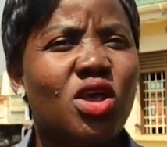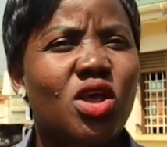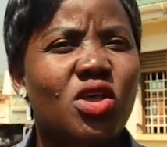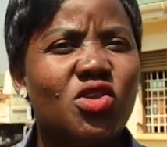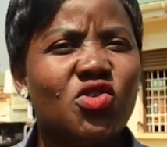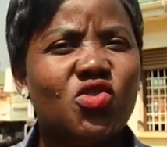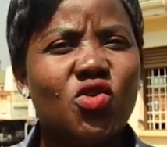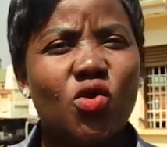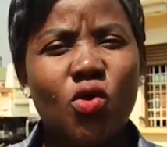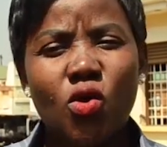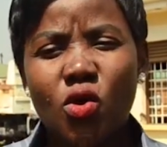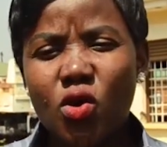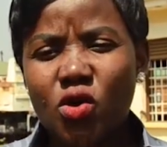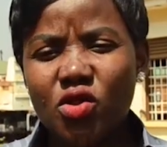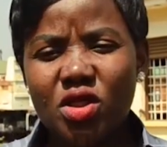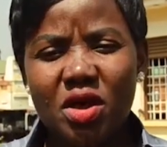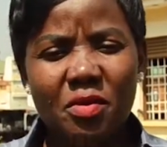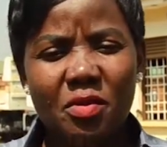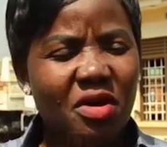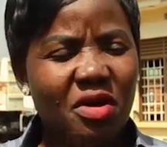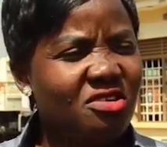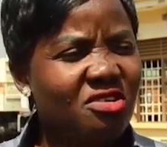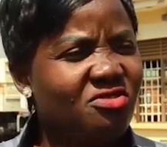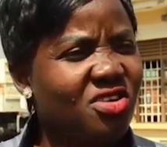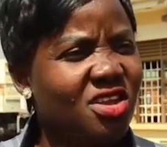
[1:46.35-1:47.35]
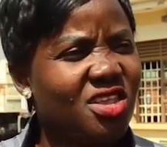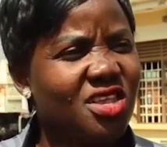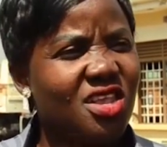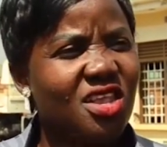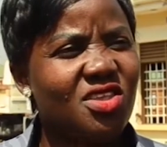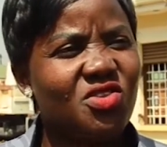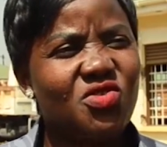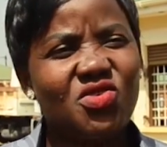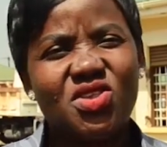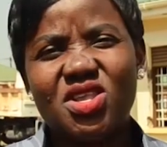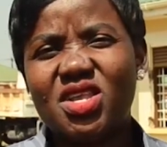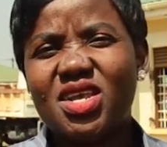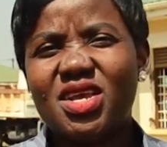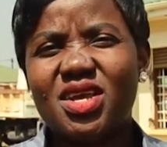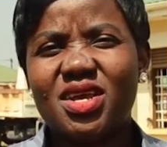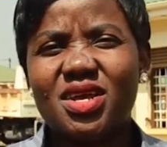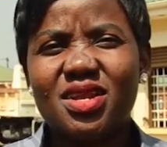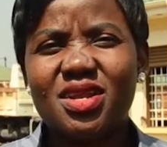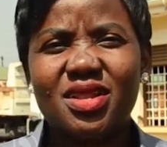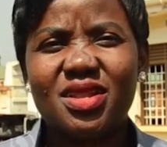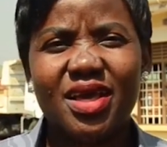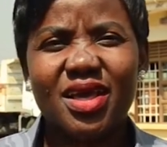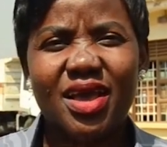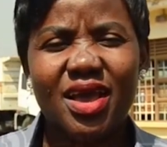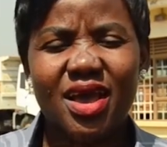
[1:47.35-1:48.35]
So all the mattresses you see
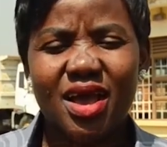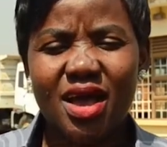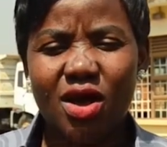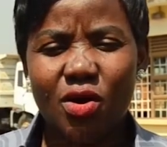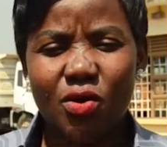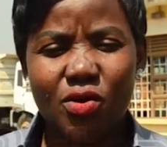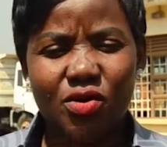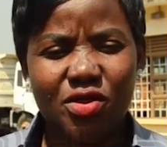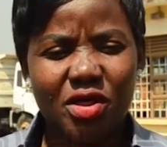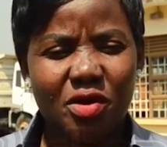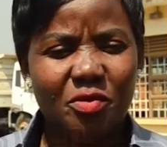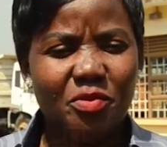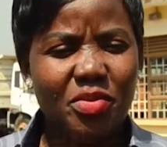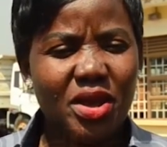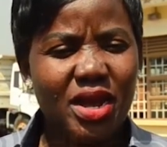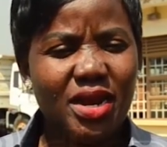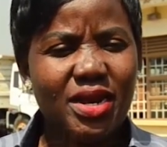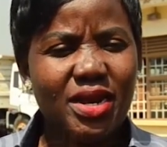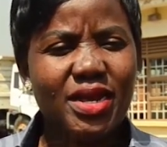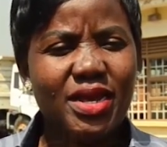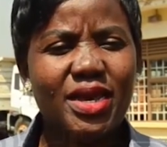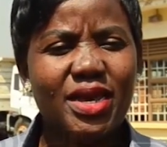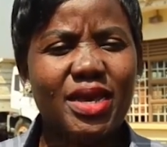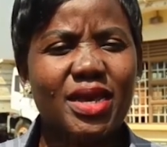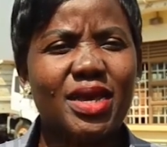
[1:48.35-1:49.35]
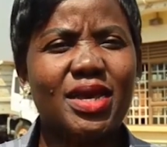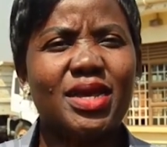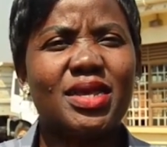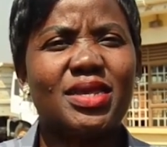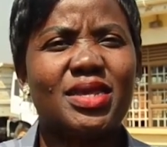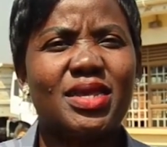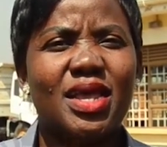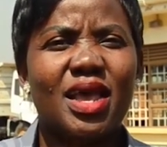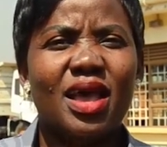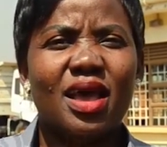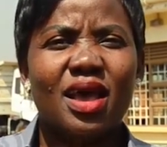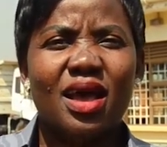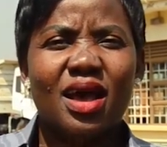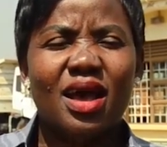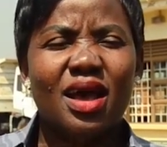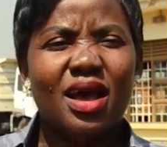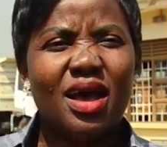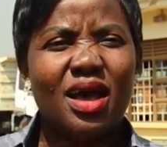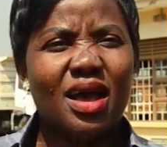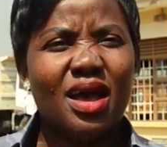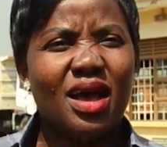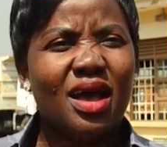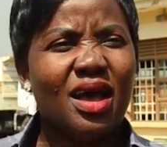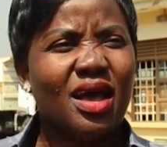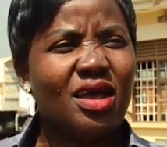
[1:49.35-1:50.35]
in there, all the beddings,
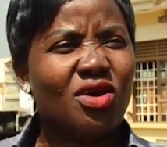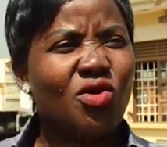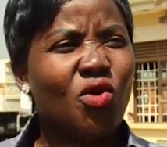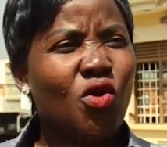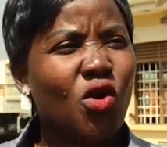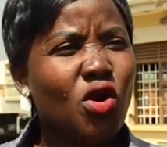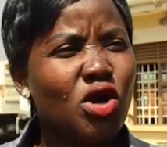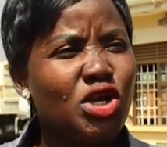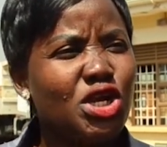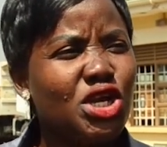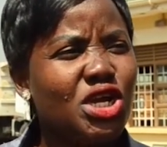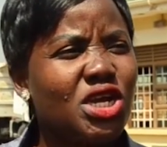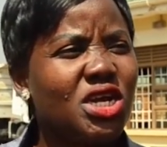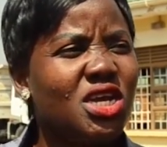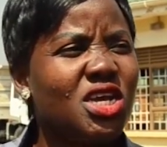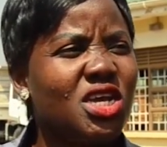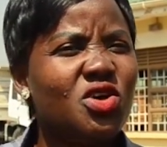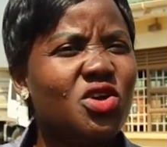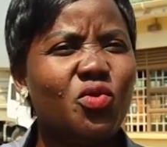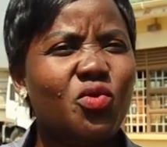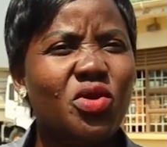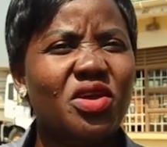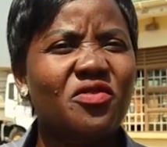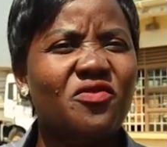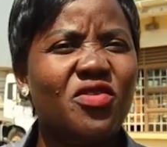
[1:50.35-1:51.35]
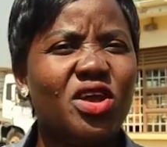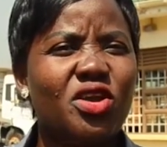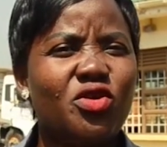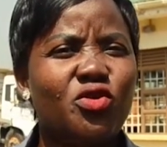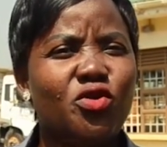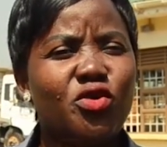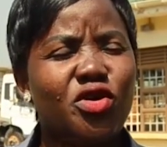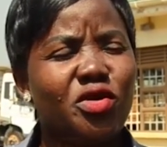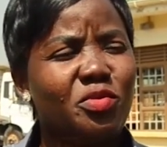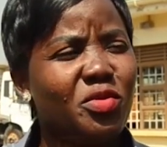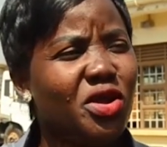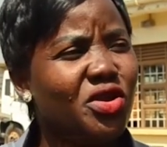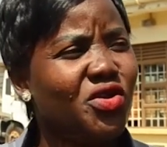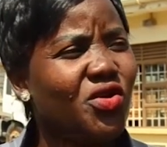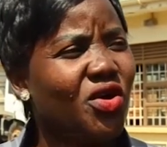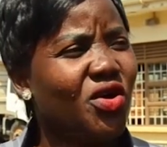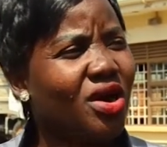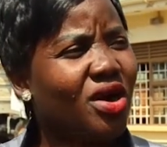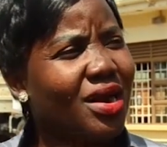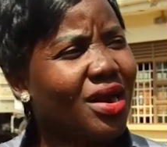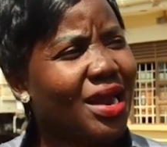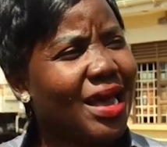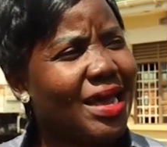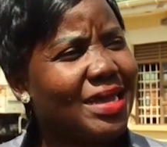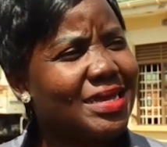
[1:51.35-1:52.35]
uh, coaching, we even do remedial
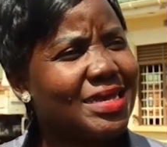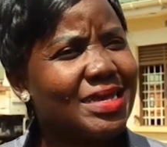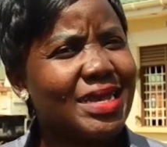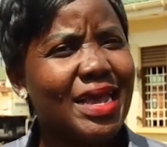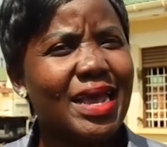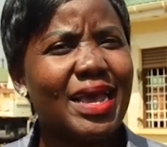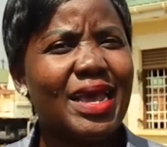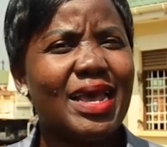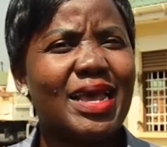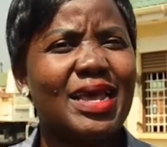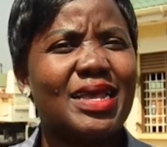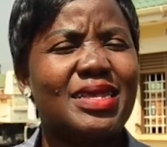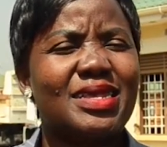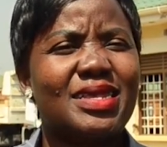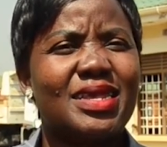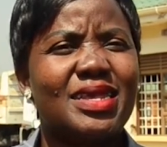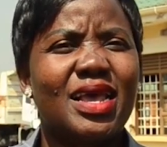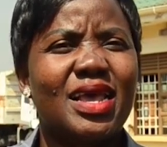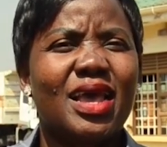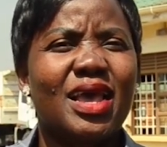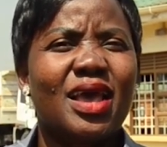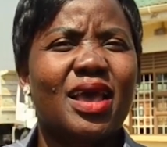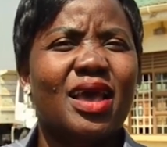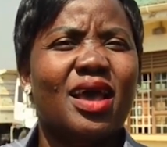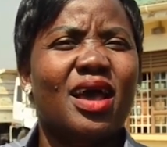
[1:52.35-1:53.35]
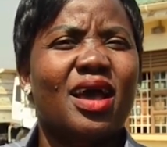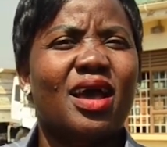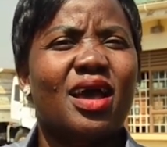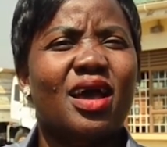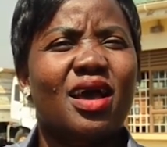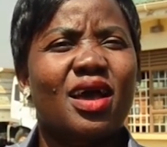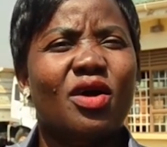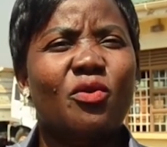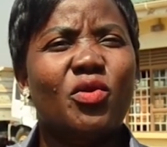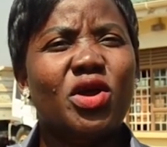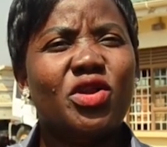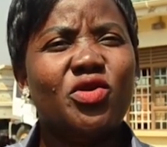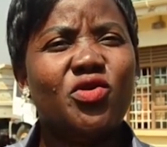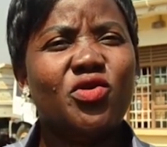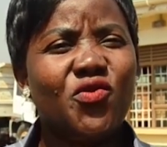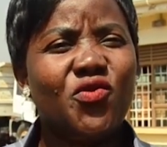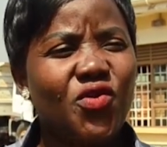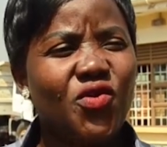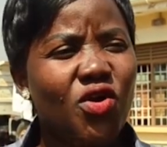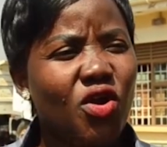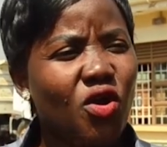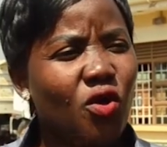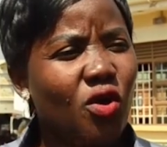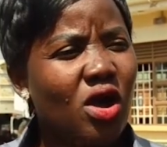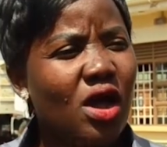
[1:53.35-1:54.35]
classes, uh, we do
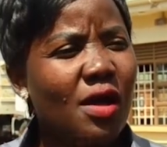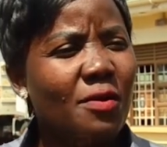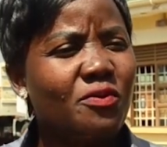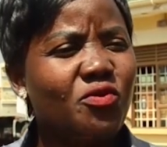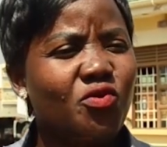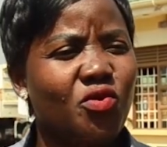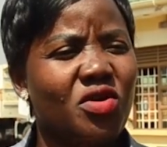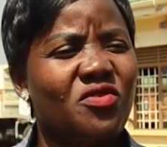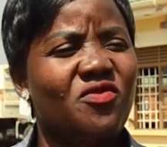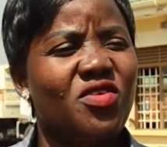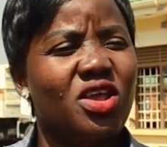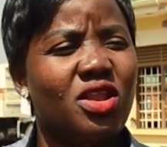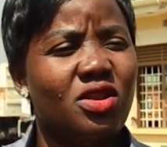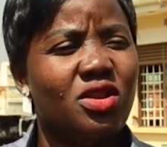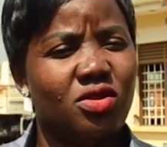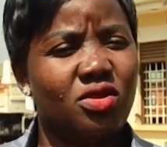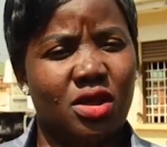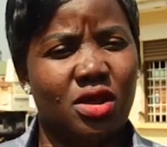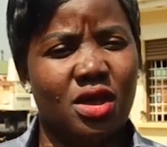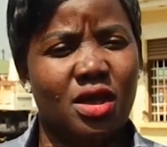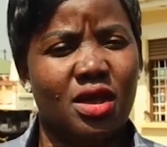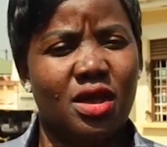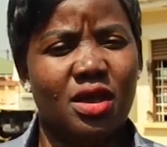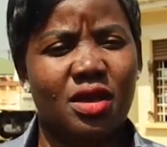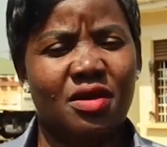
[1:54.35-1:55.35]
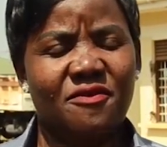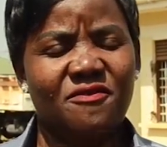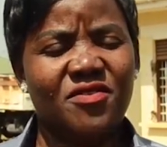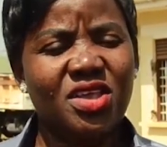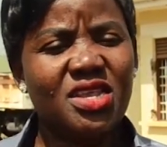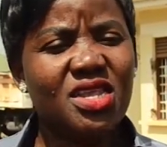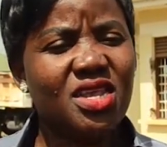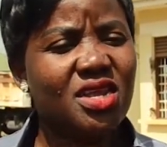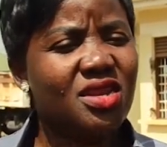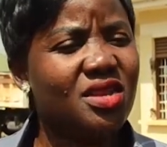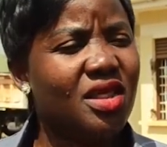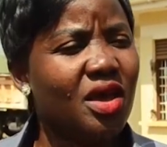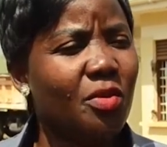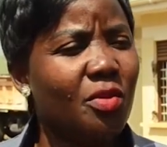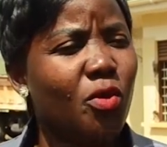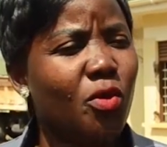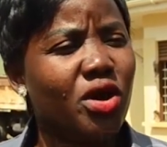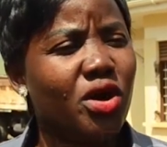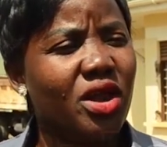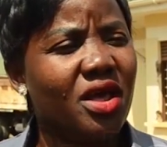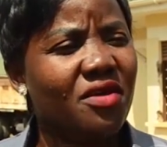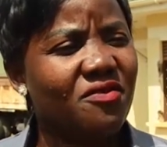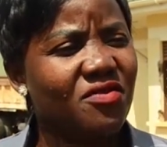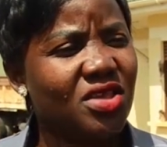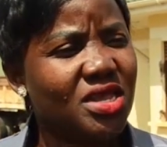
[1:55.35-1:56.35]
follow-ups, we even uh, visit them on
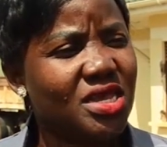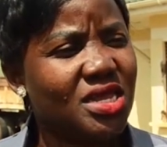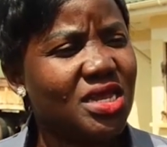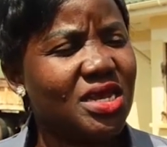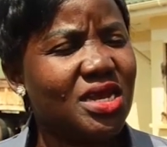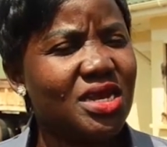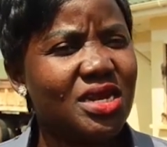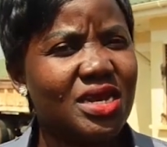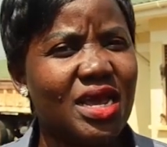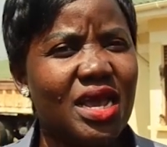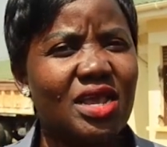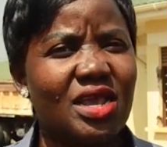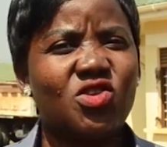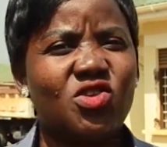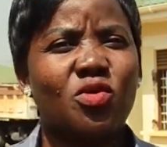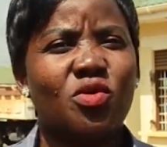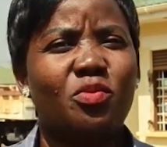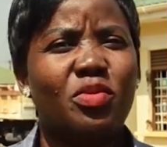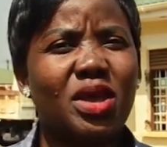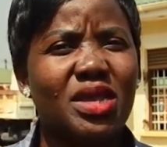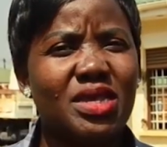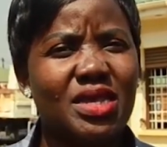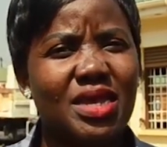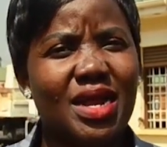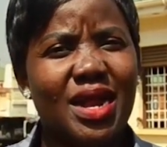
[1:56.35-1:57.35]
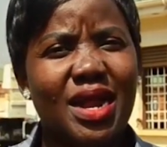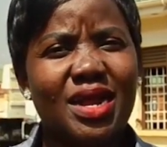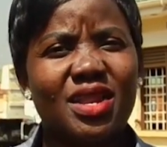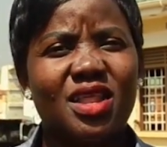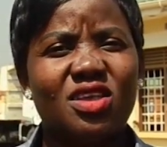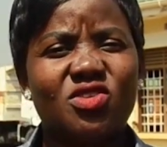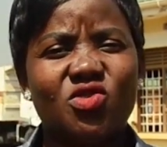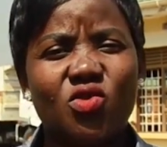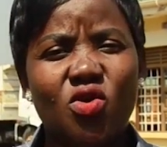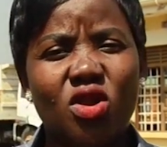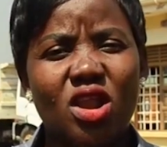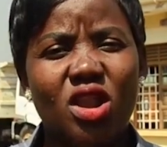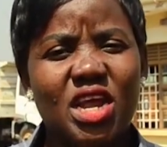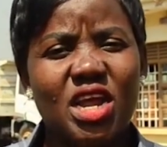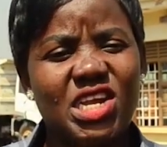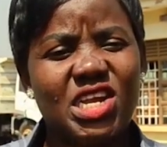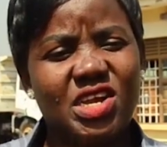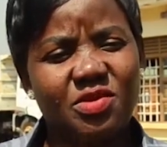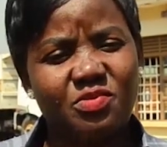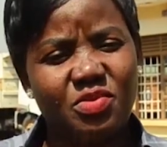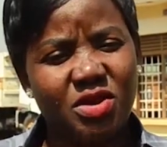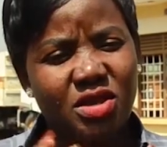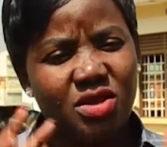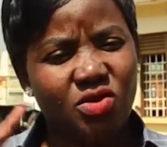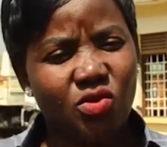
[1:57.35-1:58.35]
the visiting day. So basically the
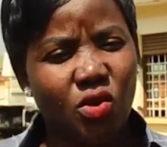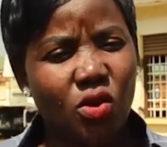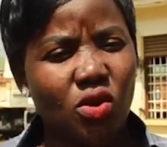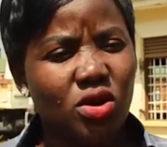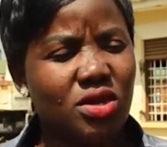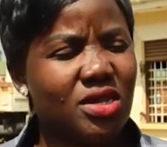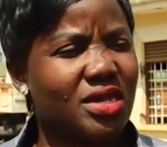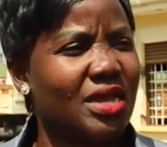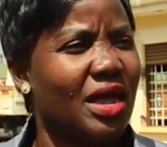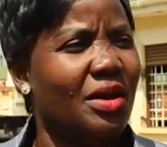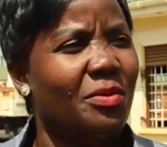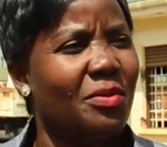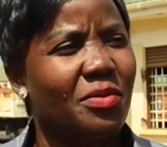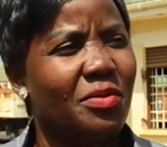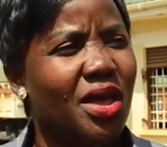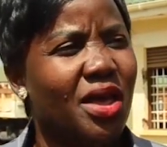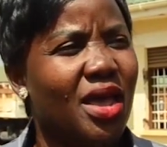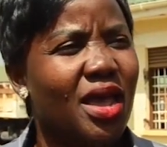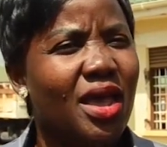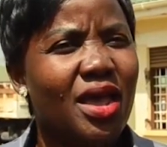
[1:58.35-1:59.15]
scholarship is wholesome.